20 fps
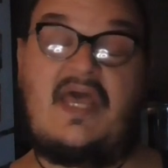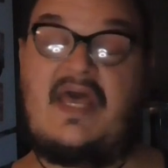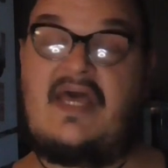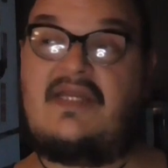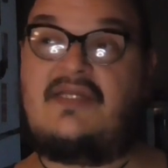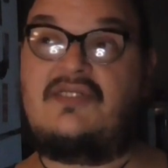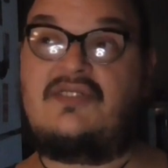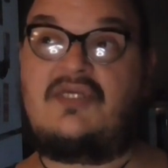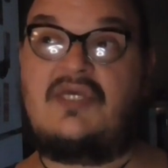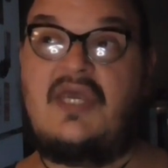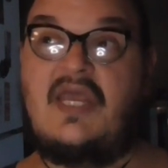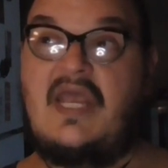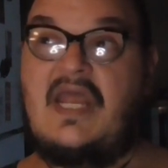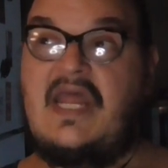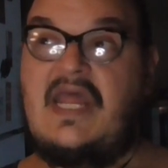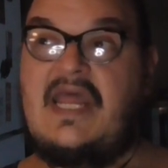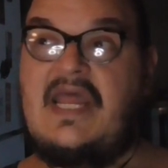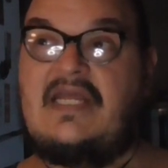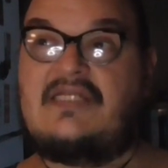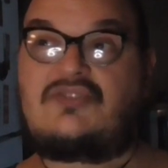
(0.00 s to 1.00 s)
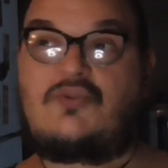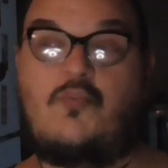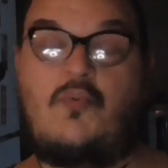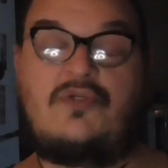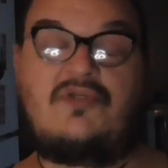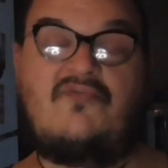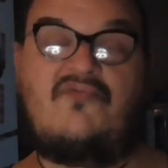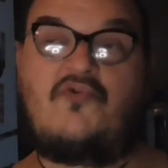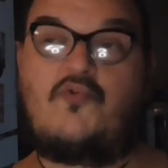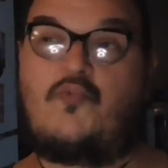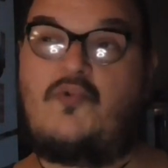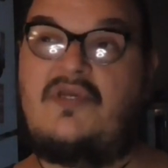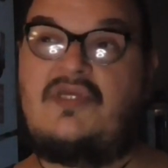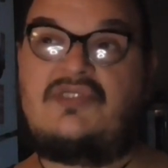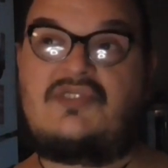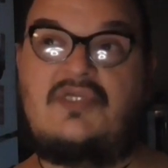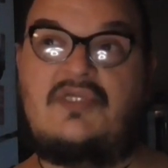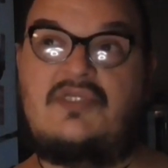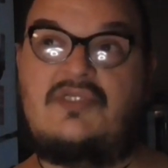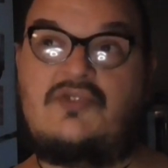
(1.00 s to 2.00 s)
and it's one of the
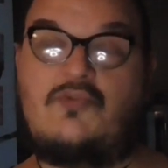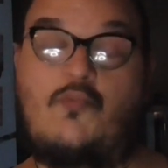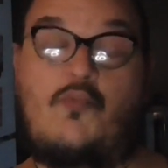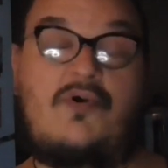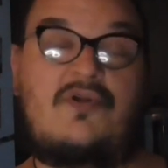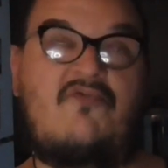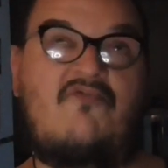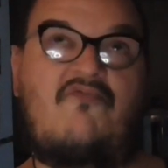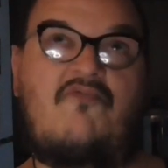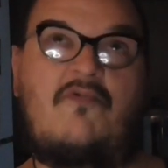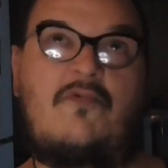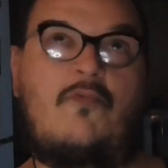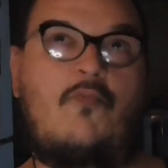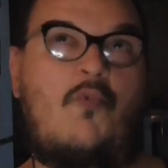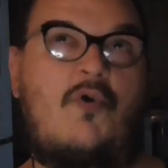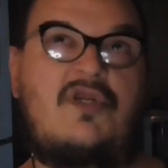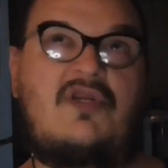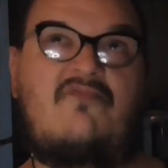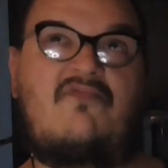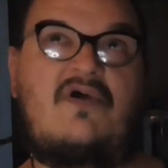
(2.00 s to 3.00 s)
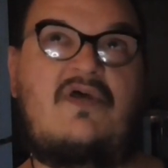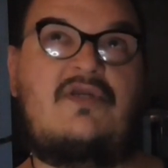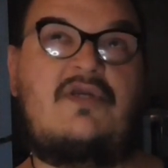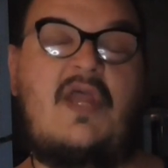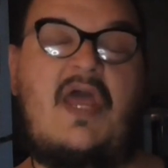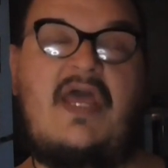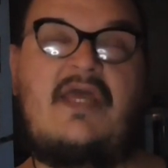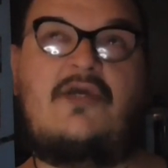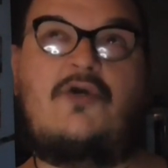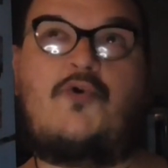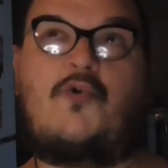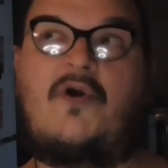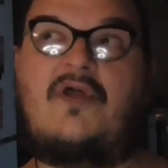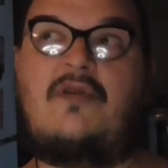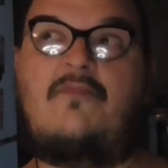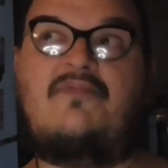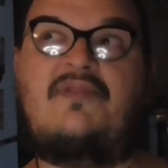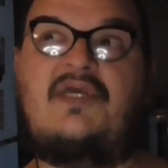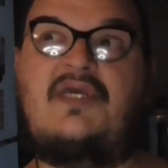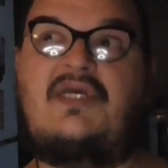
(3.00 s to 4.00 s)
reasons, one of one of an
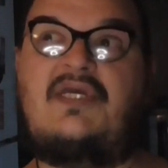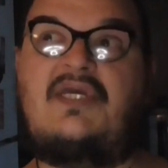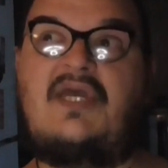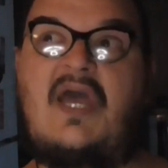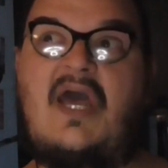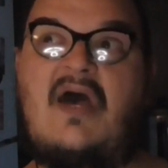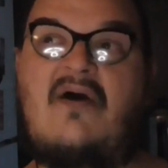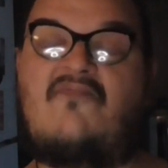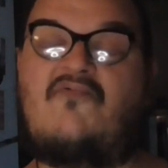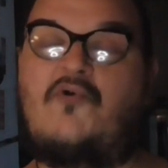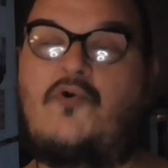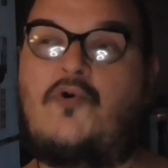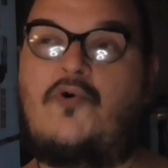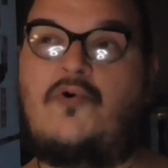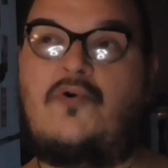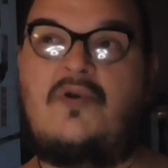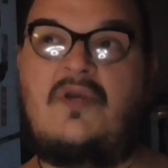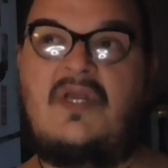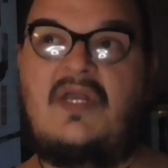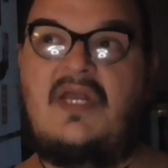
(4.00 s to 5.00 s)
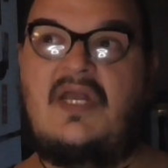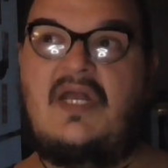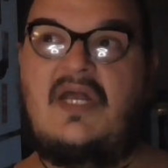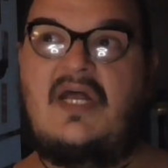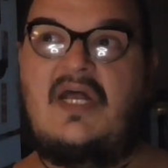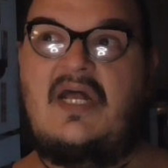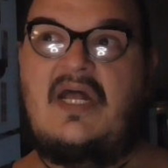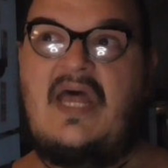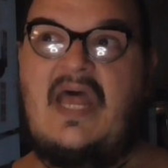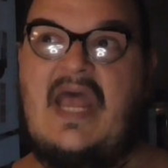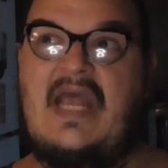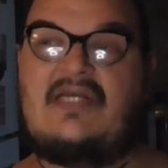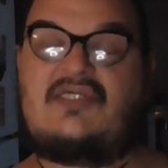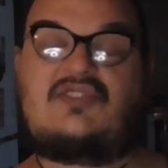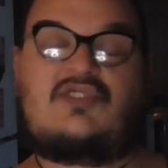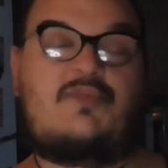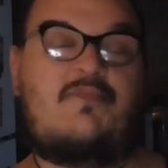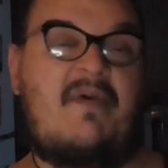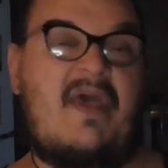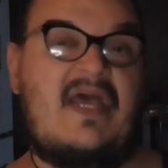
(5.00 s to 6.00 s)
incredibly ever
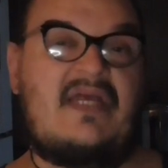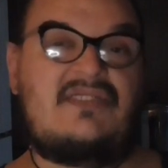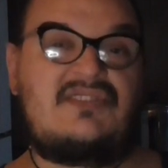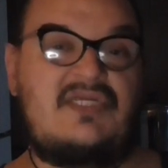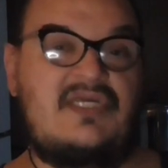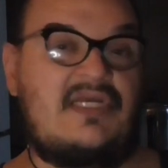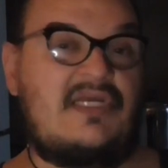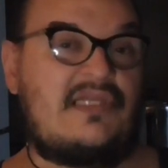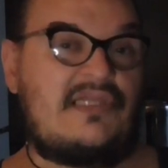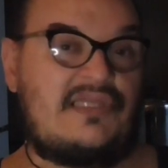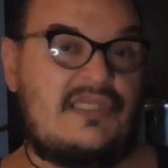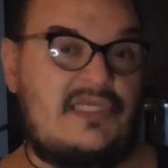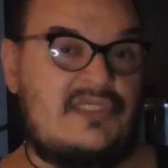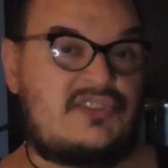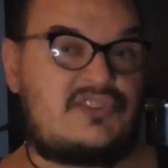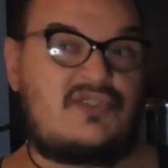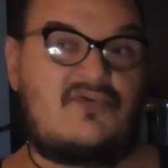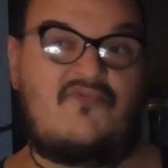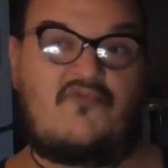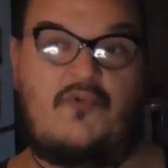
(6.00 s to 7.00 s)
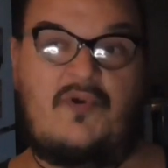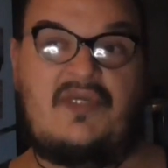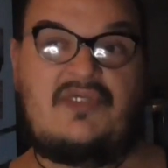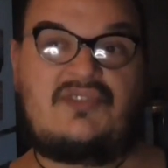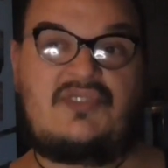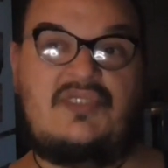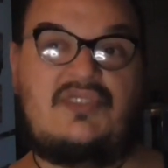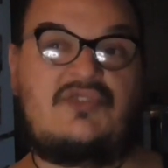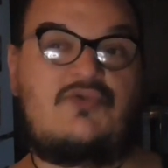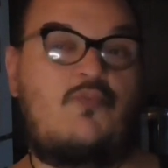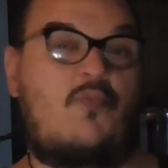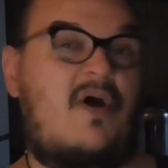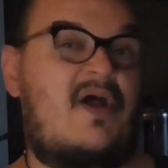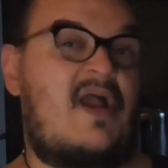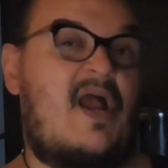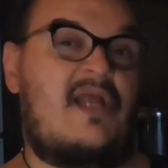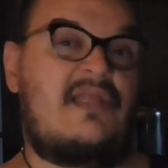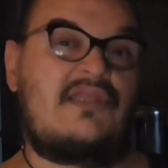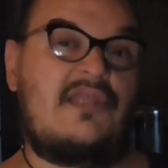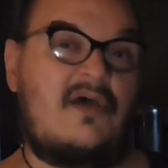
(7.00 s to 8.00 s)
expanding list of reasons why
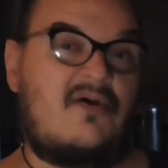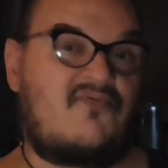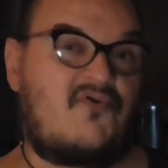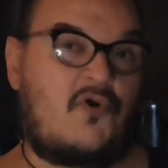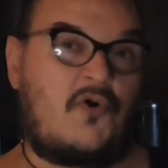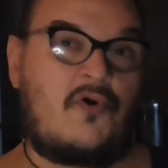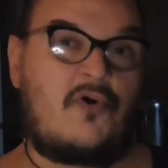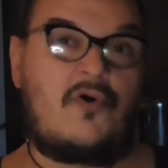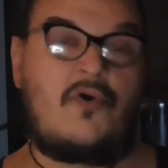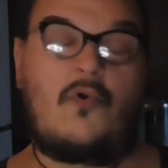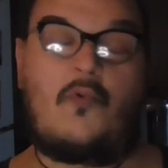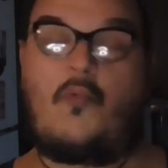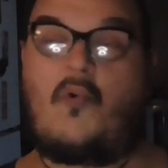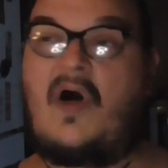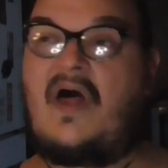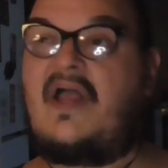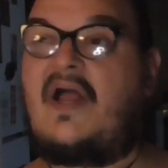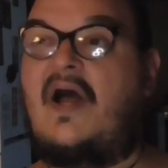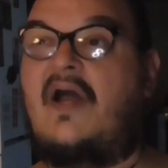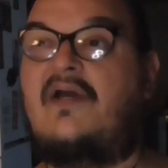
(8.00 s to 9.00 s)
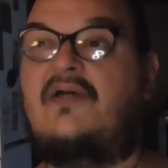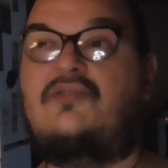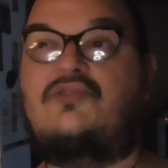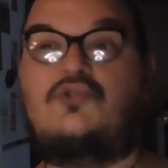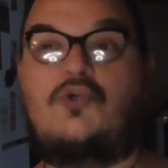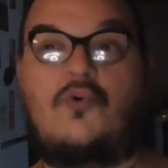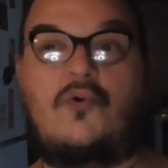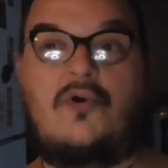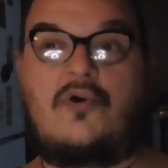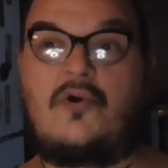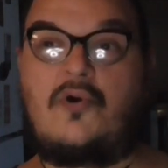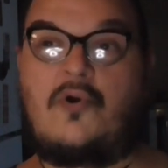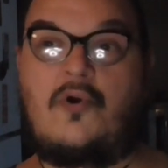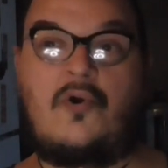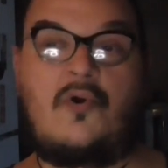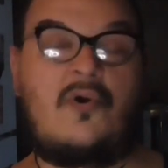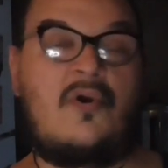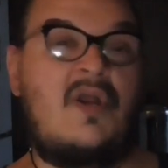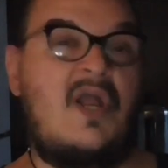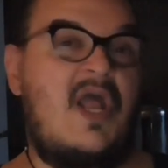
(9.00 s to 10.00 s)
I love her, why I adore
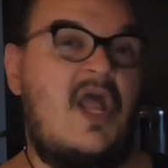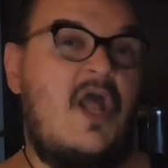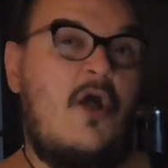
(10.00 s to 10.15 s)
her,